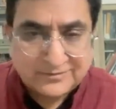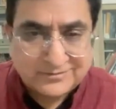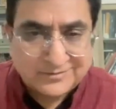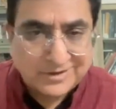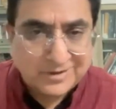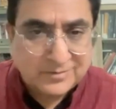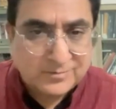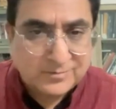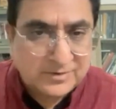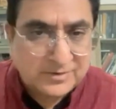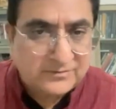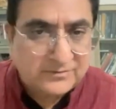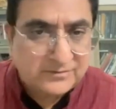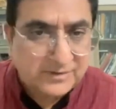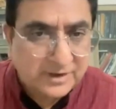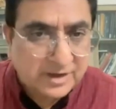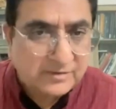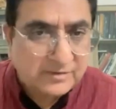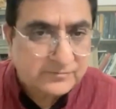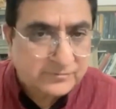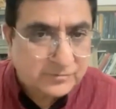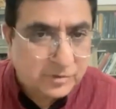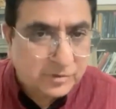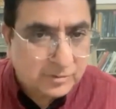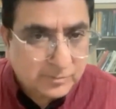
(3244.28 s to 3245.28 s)
statements
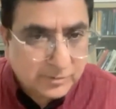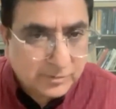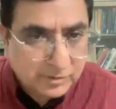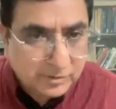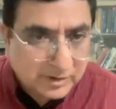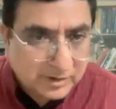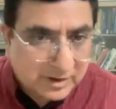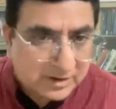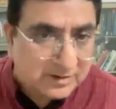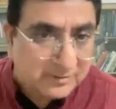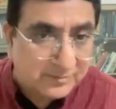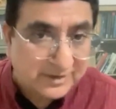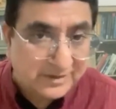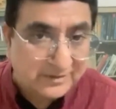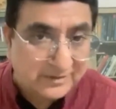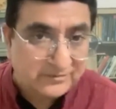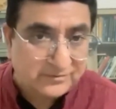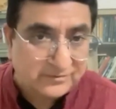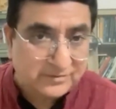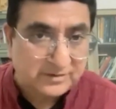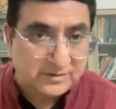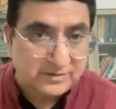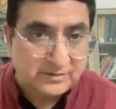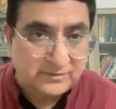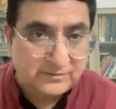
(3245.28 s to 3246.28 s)
are from other
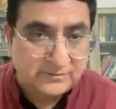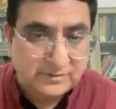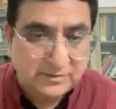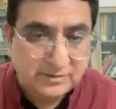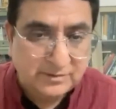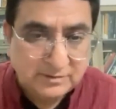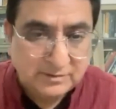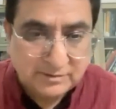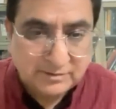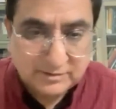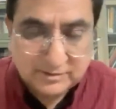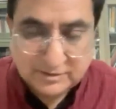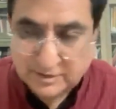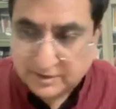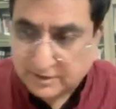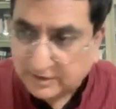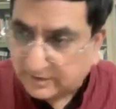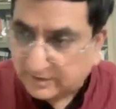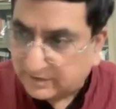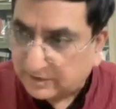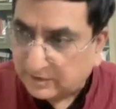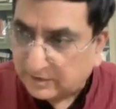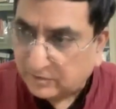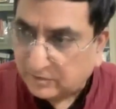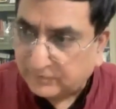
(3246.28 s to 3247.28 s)
ministers or
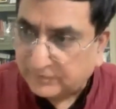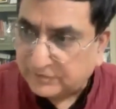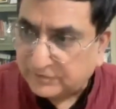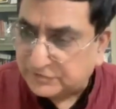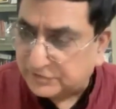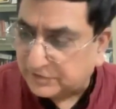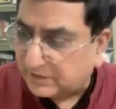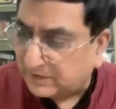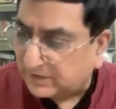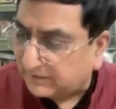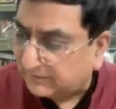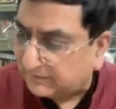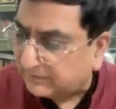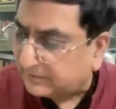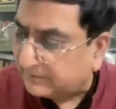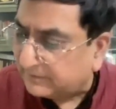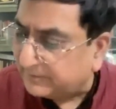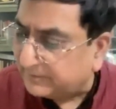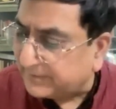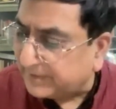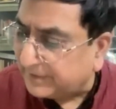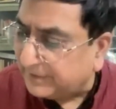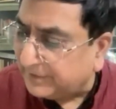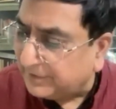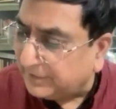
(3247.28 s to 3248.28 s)
at the official level.
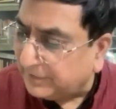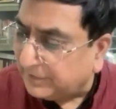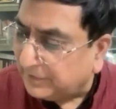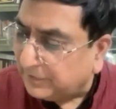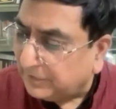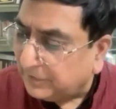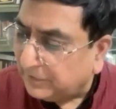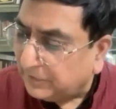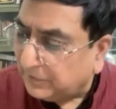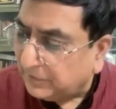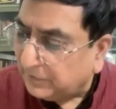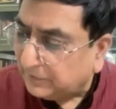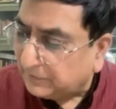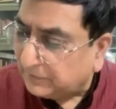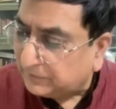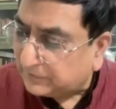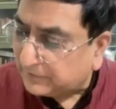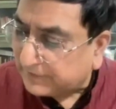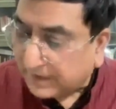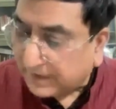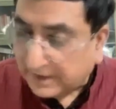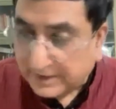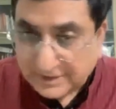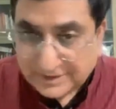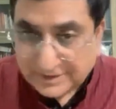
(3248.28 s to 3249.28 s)
So
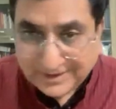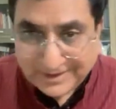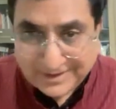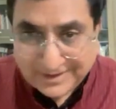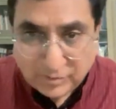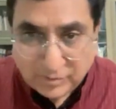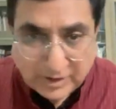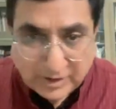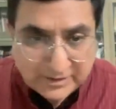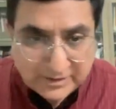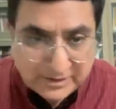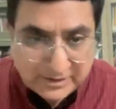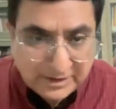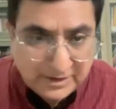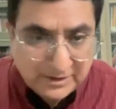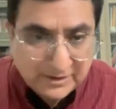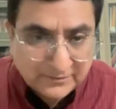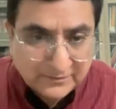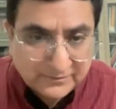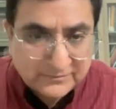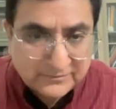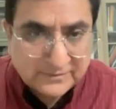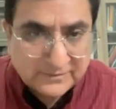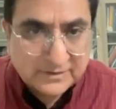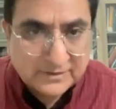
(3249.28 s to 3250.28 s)
then I think
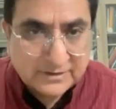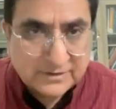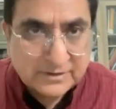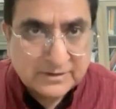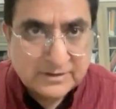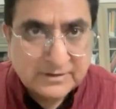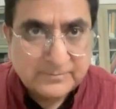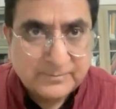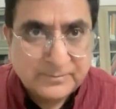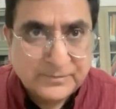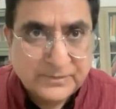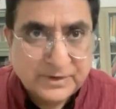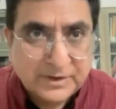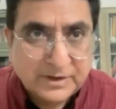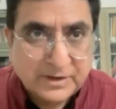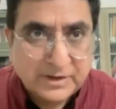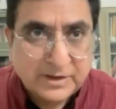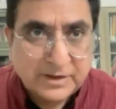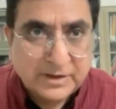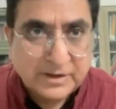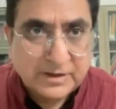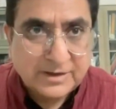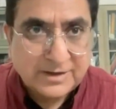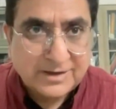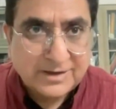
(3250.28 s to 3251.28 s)
his
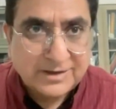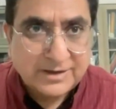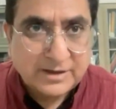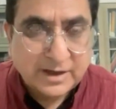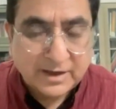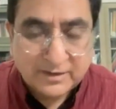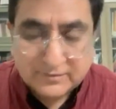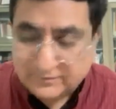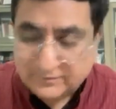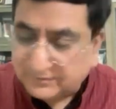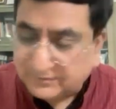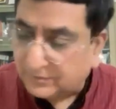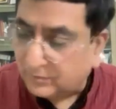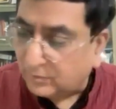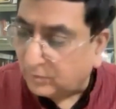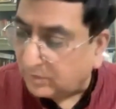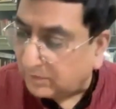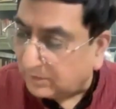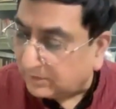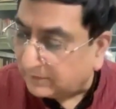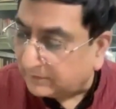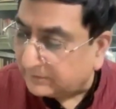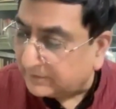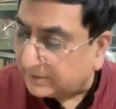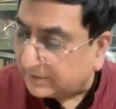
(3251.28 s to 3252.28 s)
answer
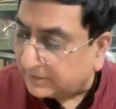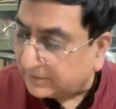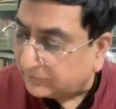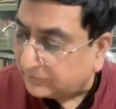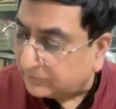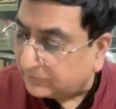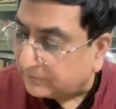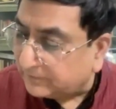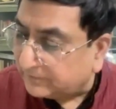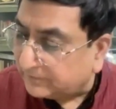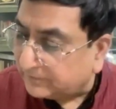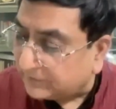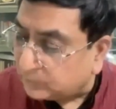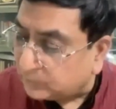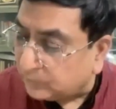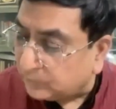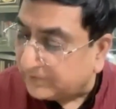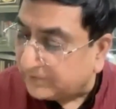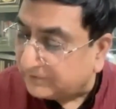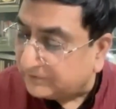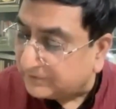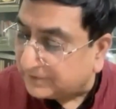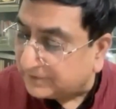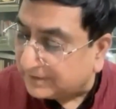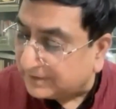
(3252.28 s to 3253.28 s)
was that
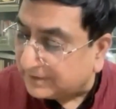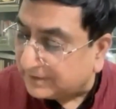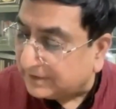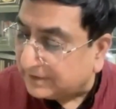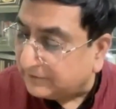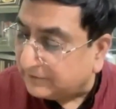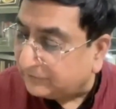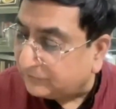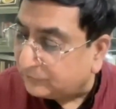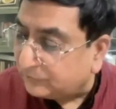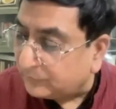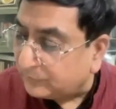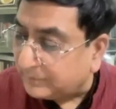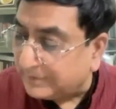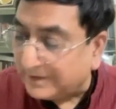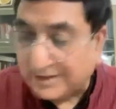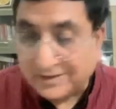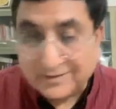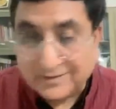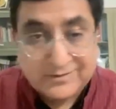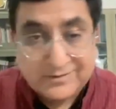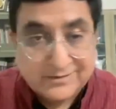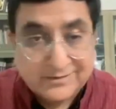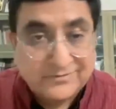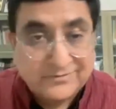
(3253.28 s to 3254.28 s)
situation needs to be
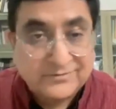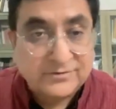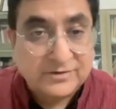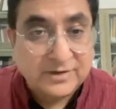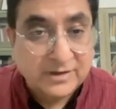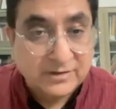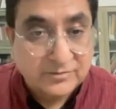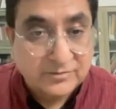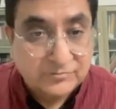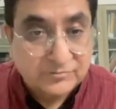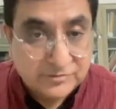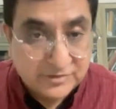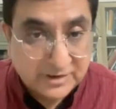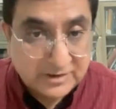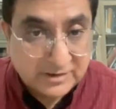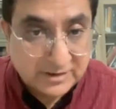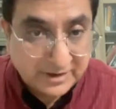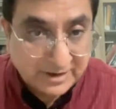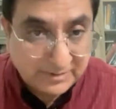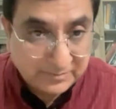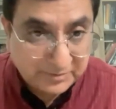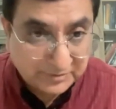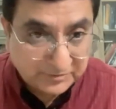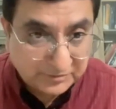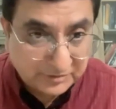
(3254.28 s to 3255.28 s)
addressed
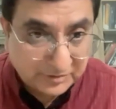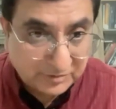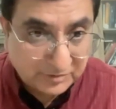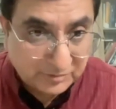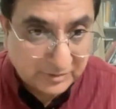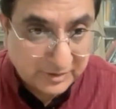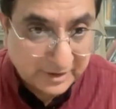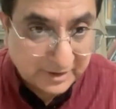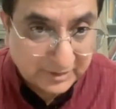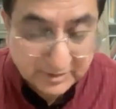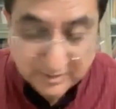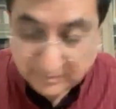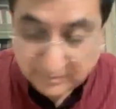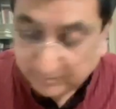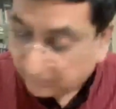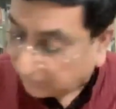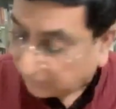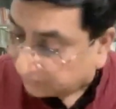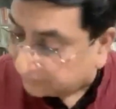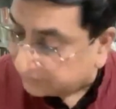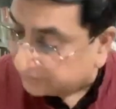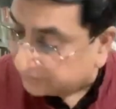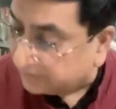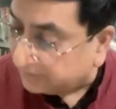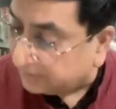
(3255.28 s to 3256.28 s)
urgently, particularly at the
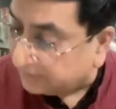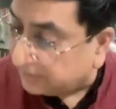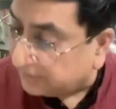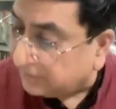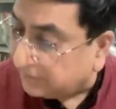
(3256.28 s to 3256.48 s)
border.